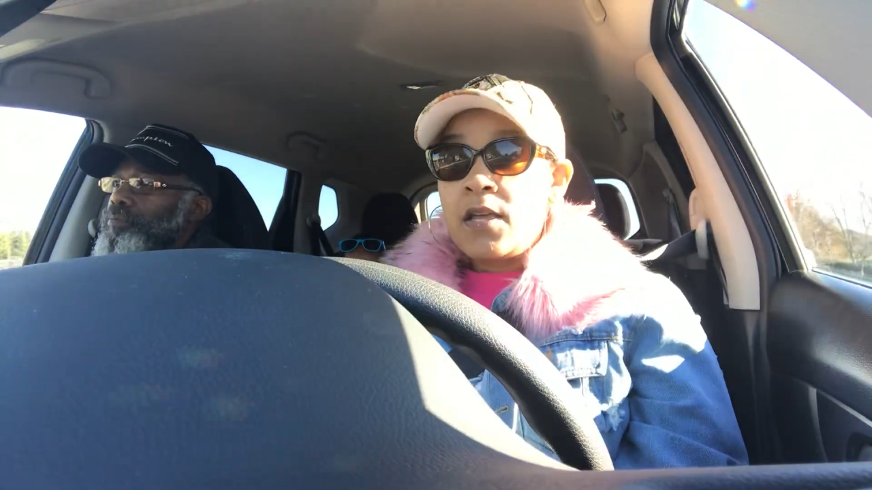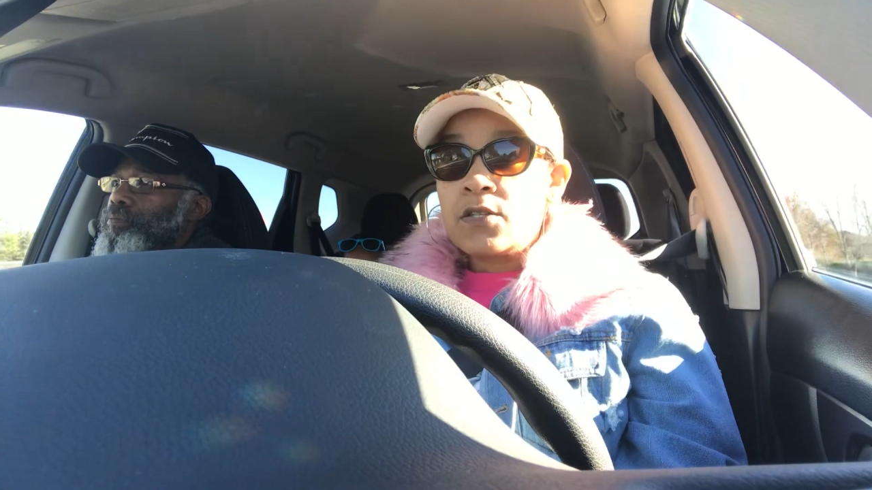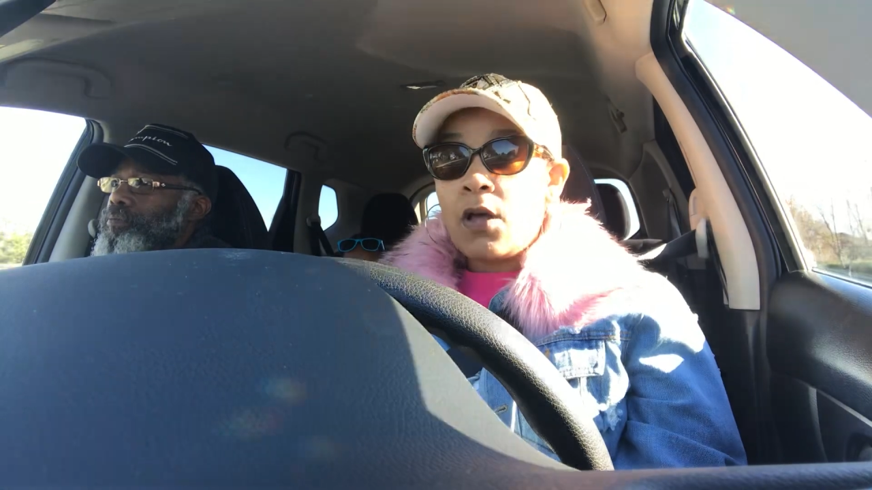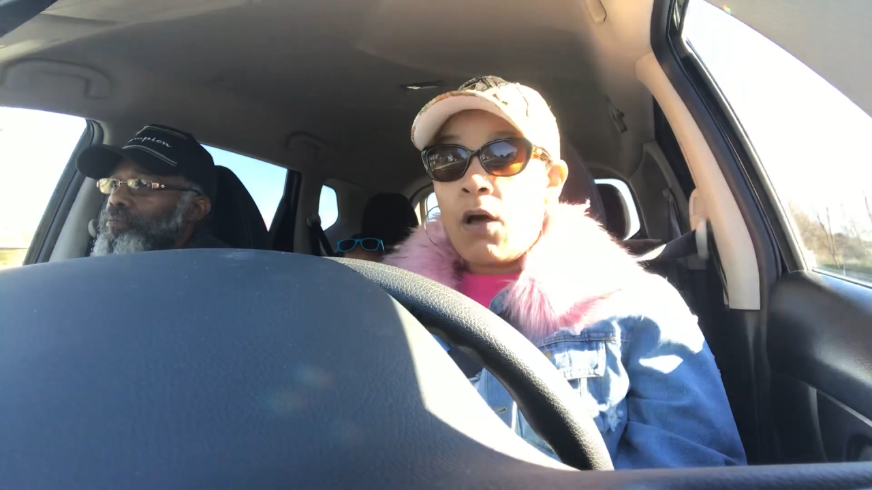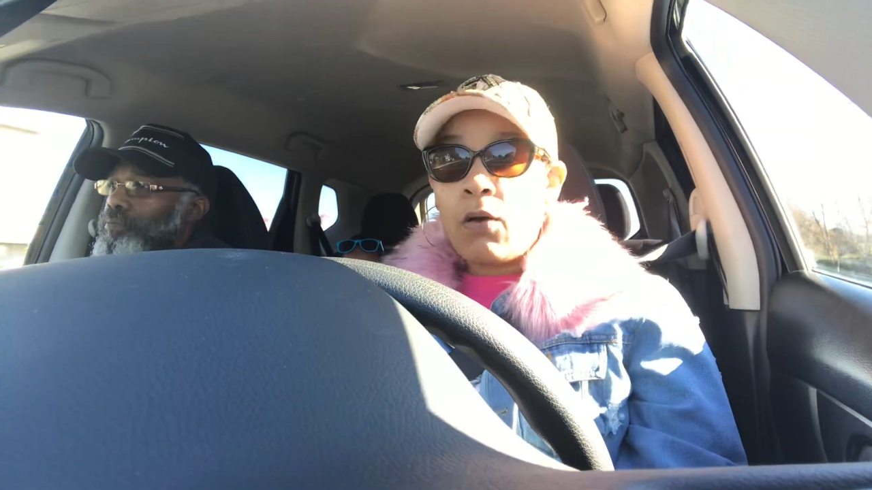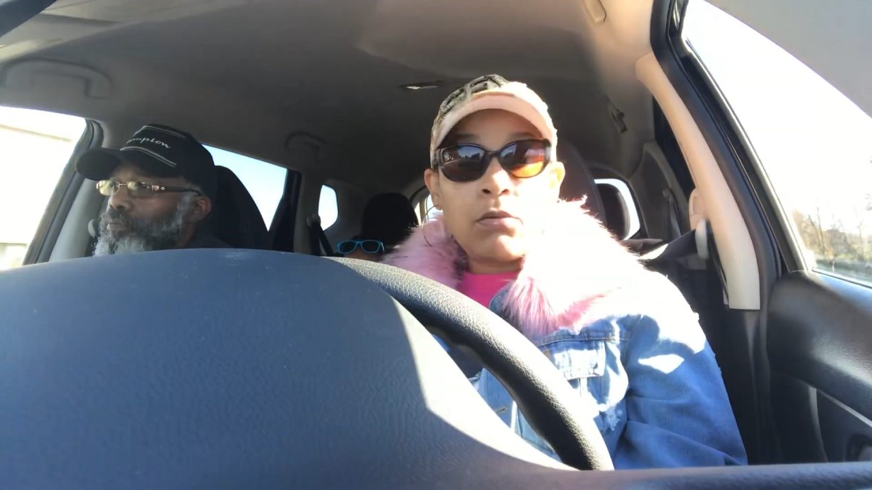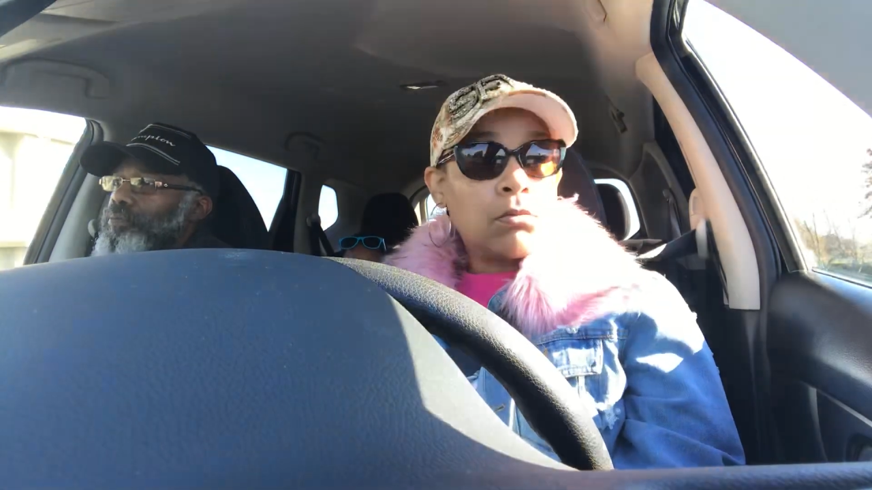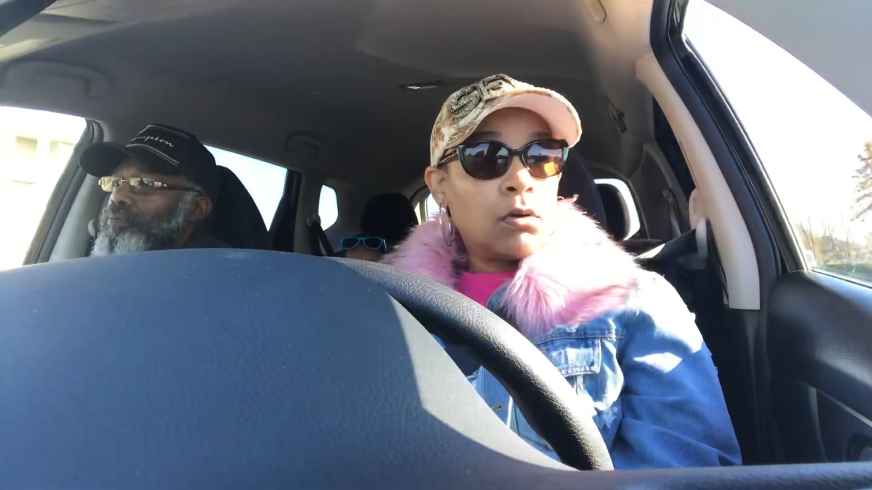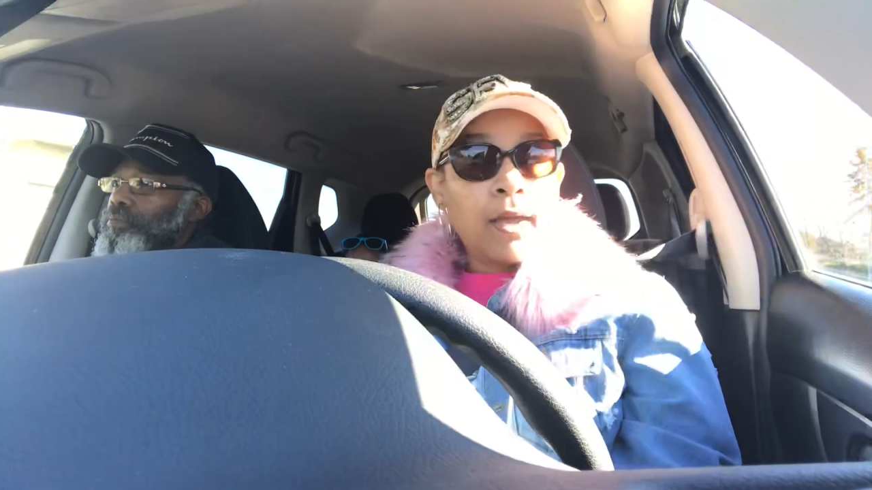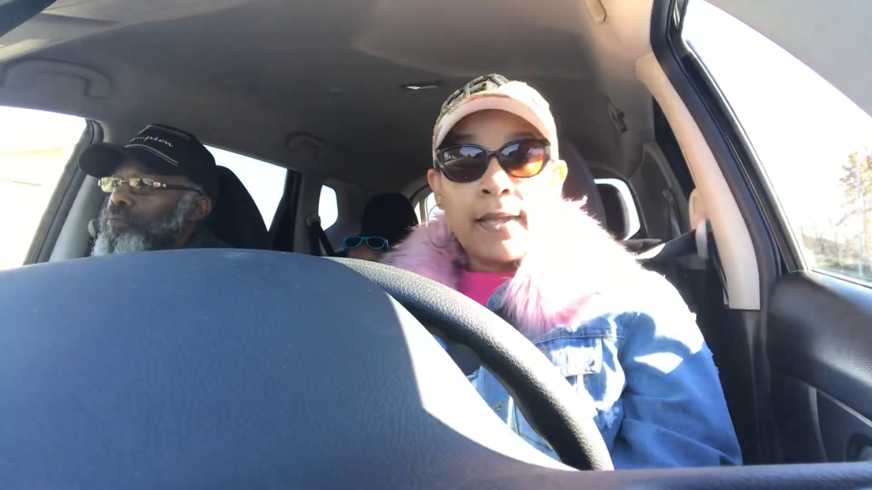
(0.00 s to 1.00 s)
So,
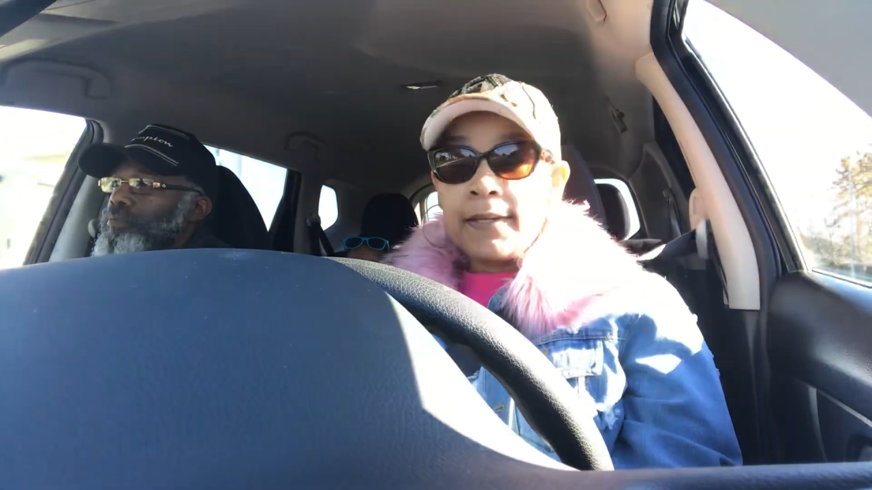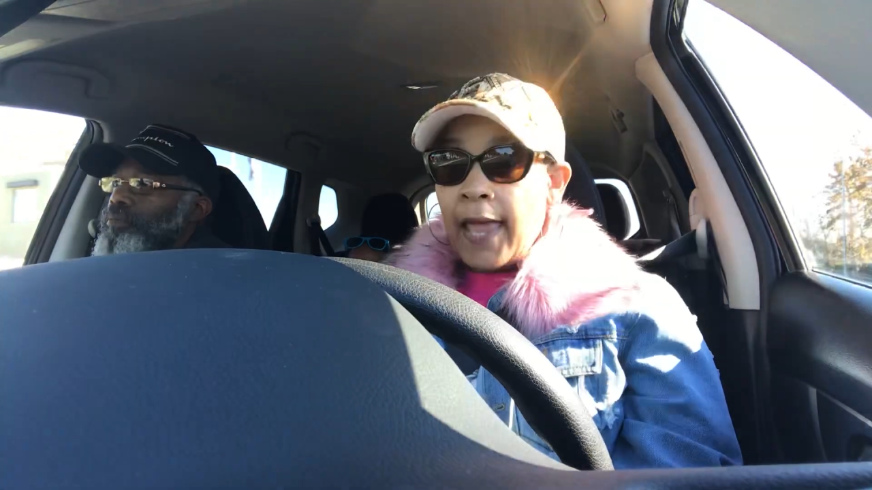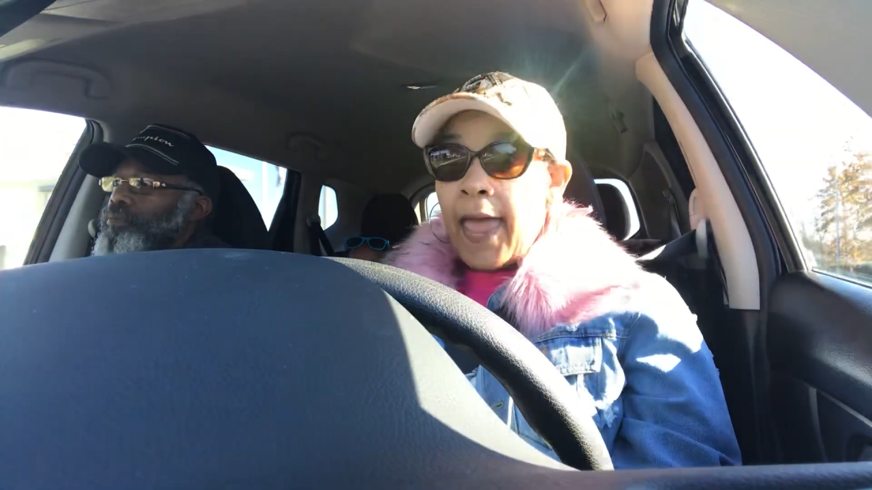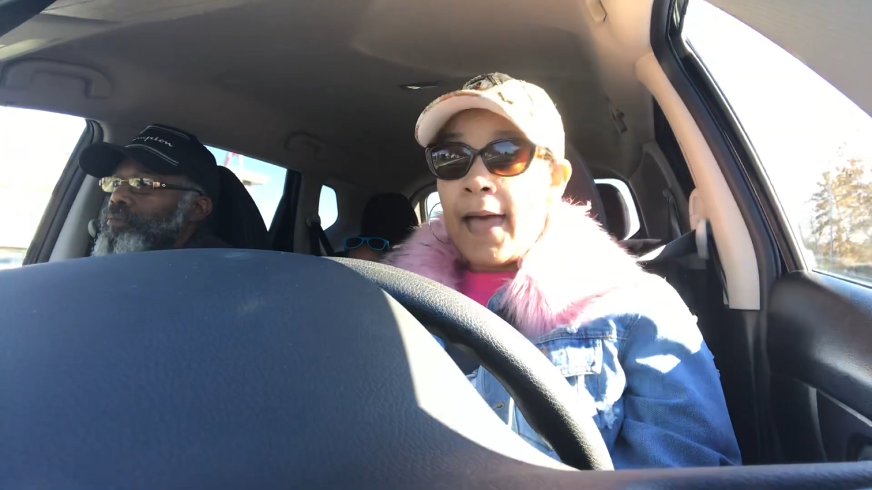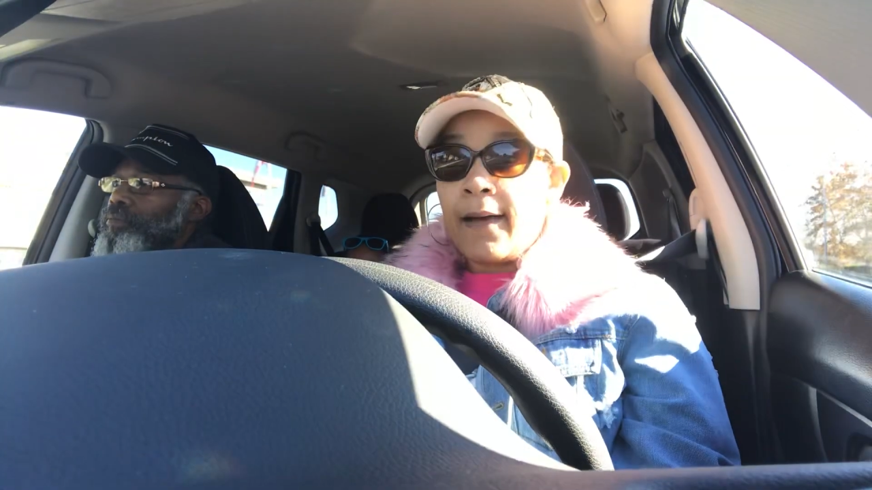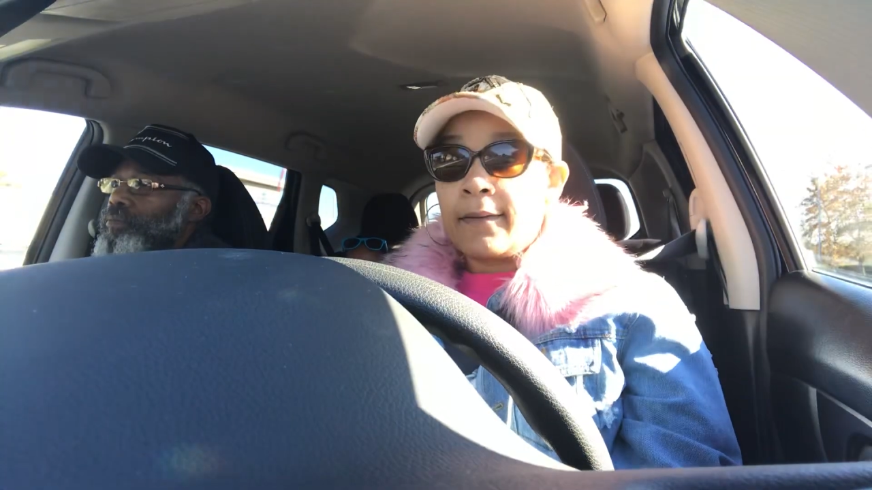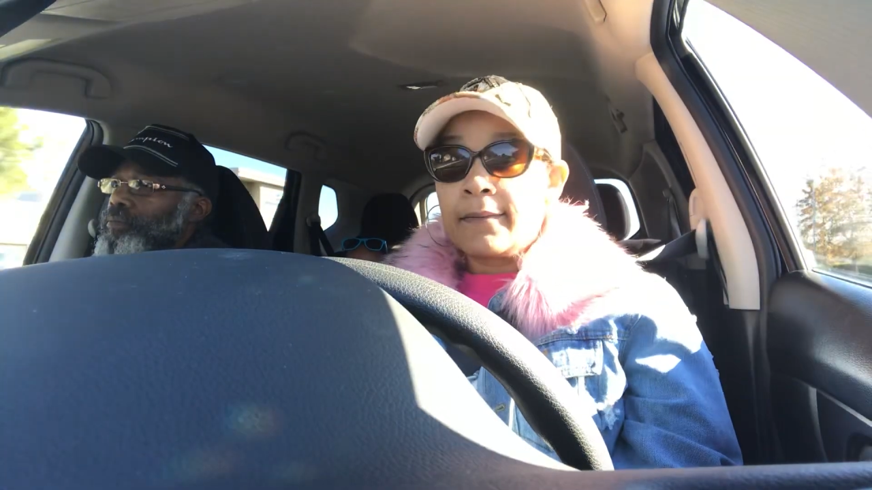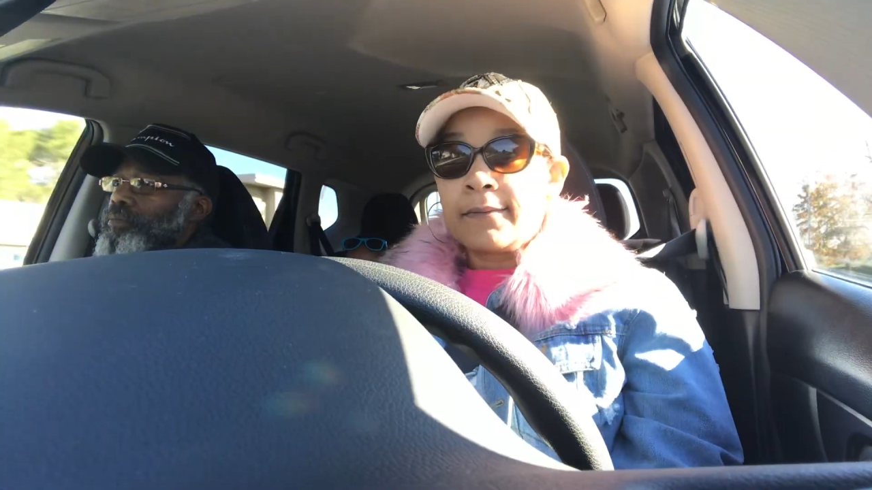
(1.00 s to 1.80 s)
yeah,